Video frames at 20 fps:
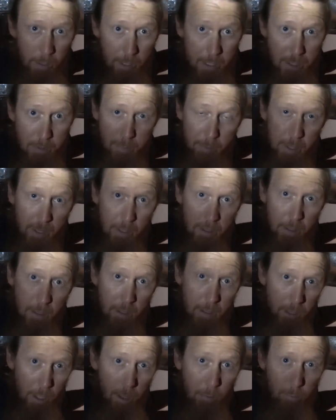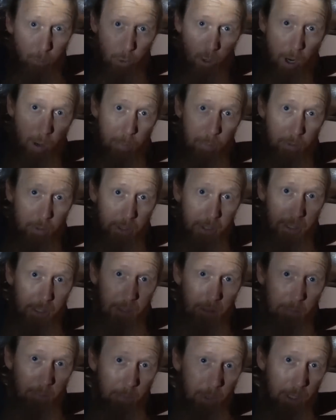has been done properly,
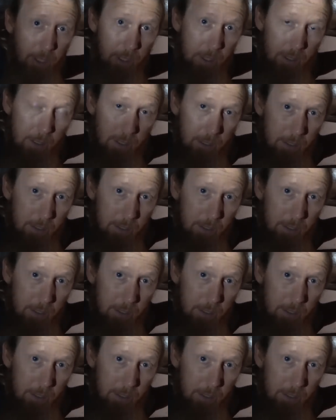but